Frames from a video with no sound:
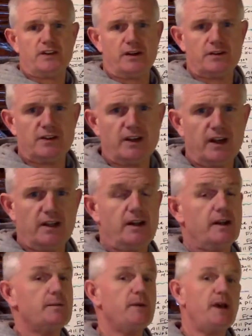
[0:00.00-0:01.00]
outside
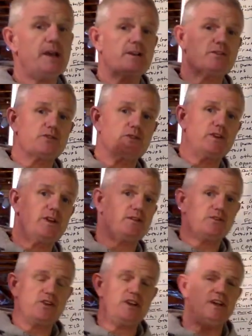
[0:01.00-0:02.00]
linebacker, so that'll
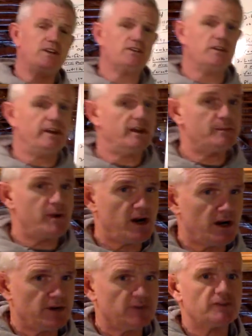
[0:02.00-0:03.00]
change
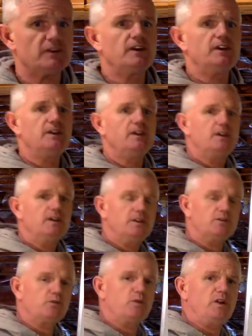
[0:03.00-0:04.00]
landmarks
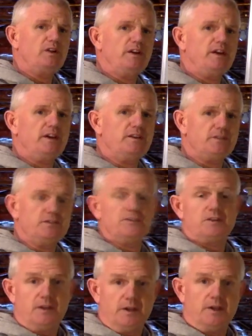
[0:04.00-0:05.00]
as well as
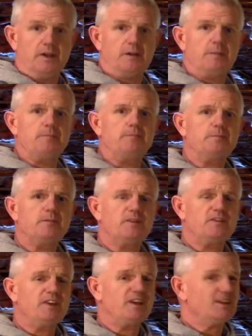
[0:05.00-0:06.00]
the
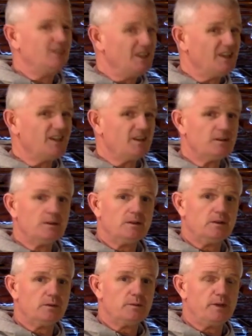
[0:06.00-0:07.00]
technique a
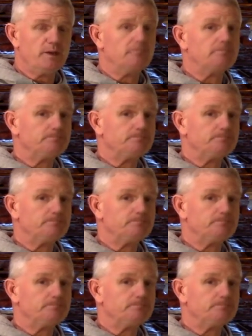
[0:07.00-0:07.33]
little bit,